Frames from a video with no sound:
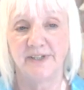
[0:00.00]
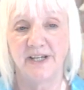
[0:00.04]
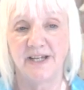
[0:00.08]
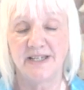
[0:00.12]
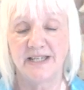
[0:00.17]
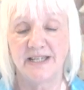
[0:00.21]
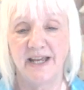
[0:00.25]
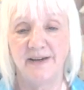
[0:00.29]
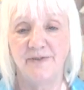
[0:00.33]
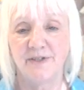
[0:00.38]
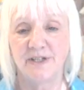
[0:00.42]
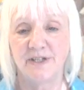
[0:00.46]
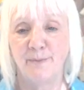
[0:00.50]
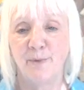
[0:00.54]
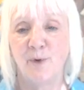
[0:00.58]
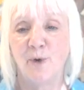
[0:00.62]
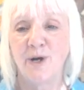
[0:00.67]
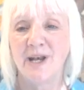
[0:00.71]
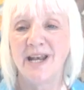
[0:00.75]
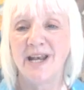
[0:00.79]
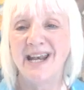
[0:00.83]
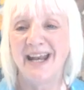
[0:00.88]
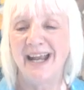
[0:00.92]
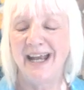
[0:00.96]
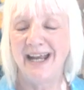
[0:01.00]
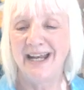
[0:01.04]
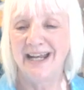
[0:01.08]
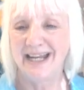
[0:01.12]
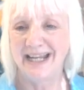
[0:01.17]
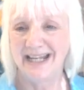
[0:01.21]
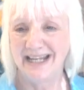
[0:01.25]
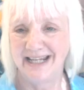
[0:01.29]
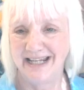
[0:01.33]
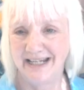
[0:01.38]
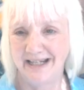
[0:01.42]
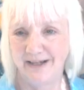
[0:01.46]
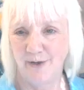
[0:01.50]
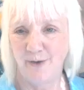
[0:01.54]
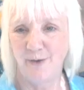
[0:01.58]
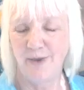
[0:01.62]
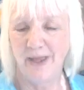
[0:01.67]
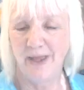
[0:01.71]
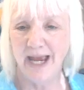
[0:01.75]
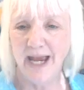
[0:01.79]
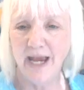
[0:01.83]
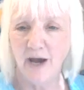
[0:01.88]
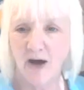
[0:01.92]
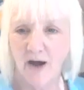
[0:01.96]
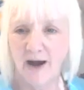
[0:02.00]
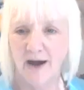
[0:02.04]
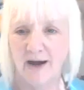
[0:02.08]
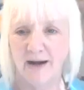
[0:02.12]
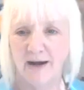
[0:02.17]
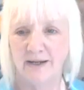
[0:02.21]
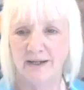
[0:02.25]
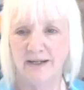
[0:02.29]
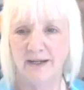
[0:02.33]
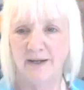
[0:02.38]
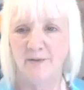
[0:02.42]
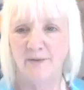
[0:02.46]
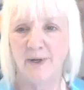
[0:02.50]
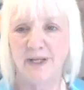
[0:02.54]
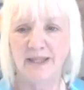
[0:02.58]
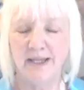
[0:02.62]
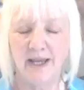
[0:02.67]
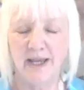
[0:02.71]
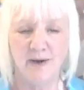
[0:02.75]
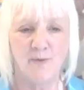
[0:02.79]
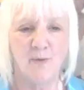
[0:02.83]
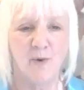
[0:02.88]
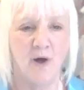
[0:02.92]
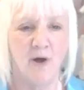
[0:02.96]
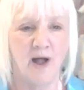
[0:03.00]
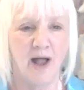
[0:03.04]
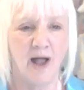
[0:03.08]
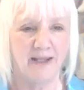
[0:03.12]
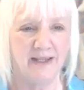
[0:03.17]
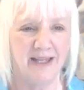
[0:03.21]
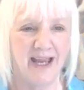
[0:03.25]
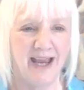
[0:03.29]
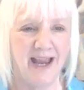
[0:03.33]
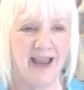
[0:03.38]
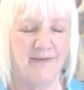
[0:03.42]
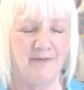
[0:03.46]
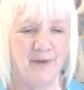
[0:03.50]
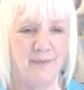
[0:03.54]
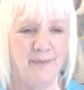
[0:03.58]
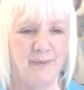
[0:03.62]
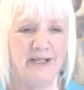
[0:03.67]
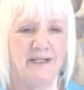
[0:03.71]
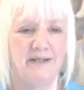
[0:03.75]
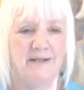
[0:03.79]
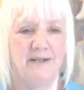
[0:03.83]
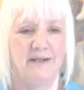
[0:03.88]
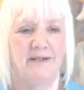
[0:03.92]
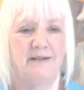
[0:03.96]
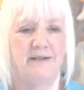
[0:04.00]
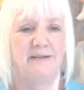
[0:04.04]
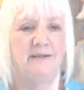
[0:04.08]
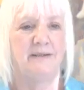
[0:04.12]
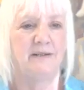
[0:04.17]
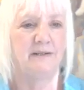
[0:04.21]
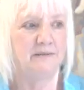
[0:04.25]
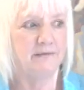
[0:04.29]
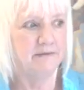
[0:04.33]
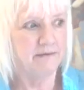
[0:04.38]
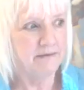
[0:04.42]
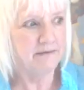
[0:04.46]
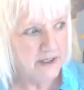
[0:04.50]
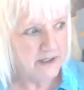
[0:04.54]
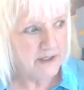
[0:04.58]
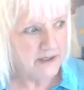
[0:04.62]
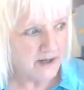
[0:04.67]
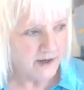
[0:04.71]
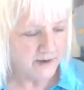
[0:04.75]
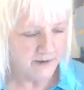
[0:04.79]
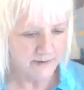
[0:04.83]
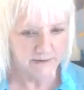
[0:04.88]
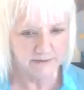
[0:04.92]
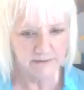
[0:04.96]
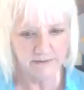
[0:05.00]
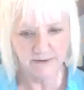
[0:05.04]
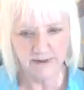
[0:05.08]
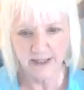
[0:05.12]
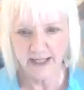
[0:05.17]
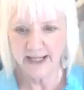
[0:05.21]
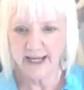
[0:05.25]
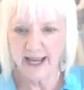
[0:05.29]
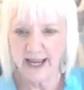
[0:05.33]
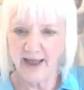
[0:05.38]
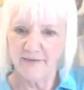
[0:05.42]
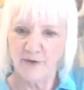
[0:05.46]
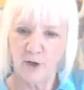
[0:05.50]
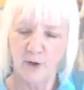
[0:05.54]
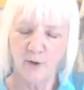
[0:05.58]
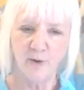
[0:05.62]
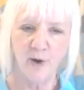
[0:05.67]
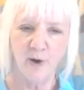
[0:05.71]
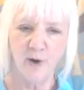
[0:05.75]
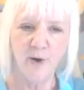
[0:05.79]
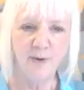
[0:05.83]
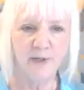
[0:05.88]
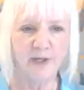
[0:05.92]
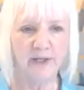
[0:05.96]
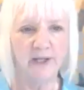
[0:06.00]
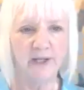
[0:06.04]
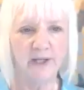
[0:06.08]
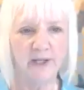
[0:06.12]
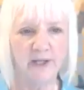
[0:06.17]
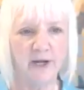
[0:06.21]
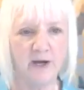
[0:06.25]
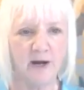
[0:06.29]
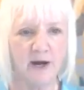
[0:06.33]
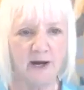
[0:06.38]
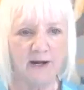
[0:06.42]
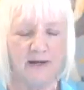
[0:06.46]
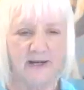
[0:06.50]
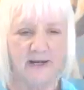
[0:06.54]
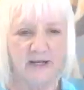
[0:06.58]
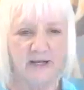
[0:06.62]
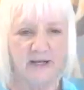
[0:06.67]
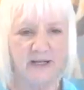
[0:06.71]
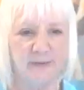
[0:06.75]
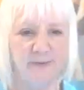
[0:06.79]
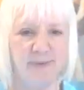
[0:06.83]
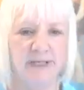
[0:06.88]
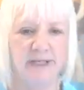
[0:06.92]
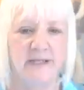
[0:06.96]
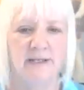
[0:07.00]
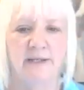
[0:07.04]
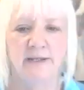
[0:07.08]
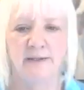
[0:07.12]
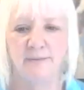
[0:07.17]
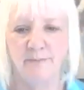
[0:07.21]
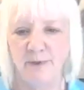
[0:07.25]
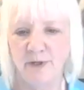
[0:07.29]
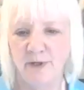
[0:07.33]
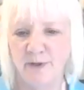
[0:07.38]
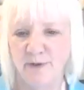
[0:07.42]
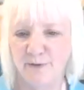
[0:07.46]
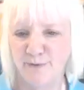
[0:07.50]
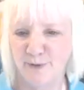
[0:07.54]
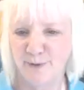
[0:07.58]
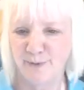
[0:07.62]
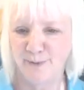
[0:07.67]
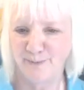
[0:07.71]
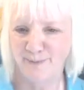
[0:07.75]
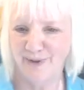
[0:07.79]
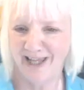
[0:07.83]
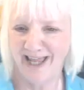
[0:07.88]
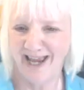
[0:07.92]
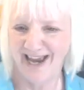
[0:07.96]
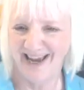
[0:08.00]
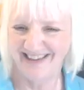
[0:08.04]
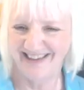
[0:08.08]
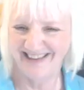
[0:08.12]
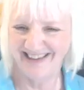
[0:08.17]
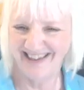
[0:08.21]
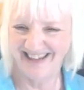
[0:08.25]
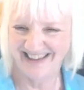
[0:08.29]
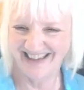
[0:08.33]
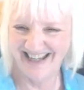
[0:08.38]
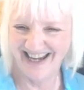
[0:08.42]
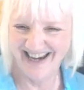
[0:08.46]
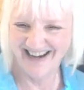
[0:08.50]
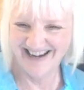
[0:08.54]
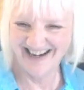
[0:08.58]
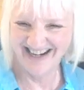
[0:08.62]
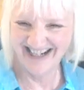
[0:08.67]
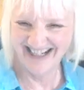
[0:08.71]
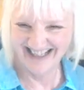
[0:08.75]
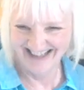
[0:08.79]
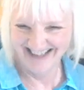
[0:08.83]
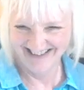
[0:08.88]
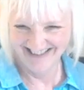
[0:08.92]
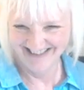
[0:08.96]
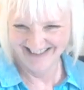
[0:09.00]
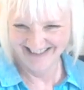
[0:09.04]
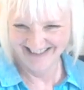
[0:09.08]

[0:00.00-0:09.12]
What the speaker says: Because they've subordinated who they are and what they want. They haven't been, you know, they haven't grown in the garden to be the beautiful plant that they are.